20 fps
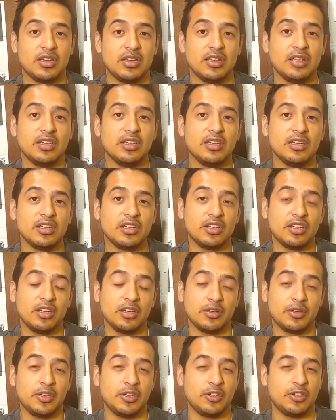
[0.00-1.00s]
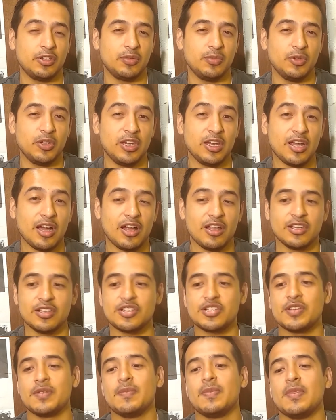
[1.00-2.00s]
in community
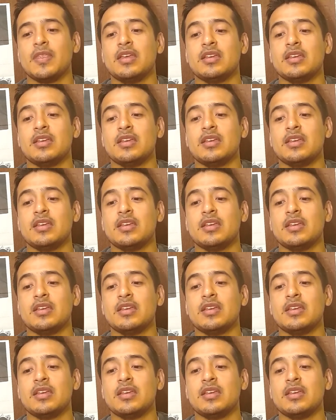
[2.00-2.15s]
college.